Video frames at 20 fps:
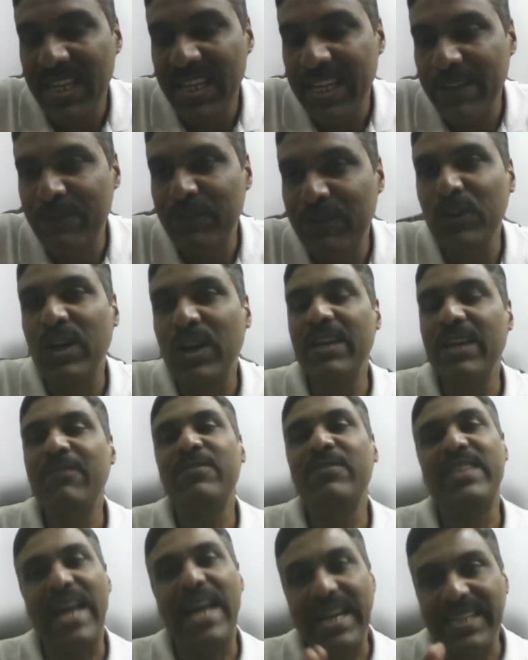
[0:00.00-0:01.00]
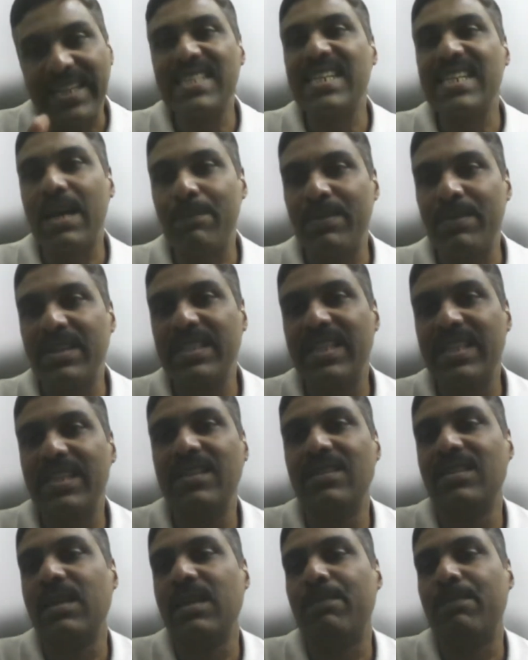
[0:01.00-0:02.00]
If that has happened,
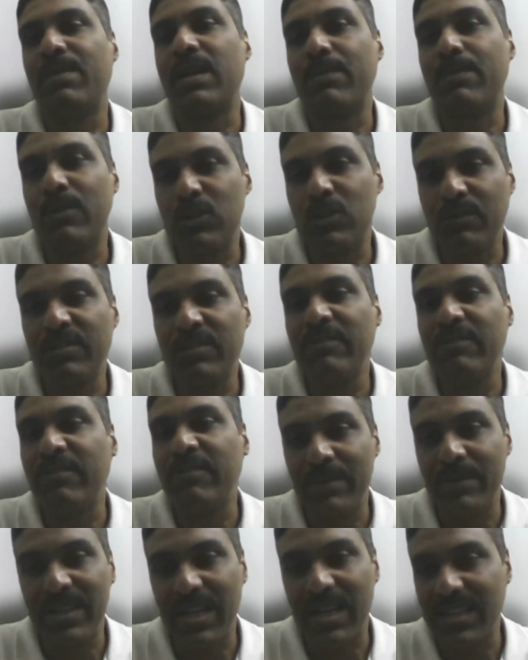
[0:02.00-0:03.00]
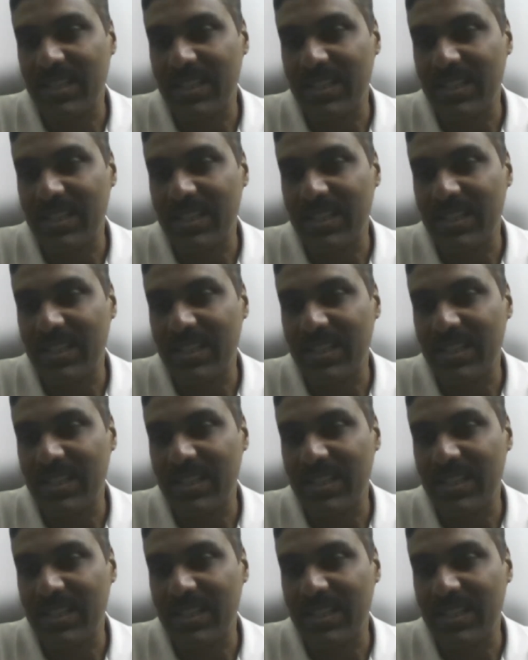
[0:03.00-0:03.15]
then the purpose of the webinar